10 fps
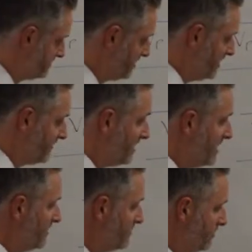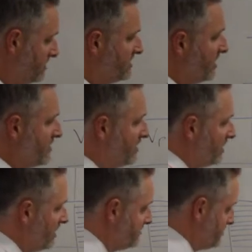okay? The only time you
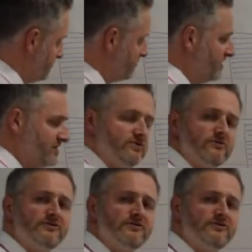can't do the ratio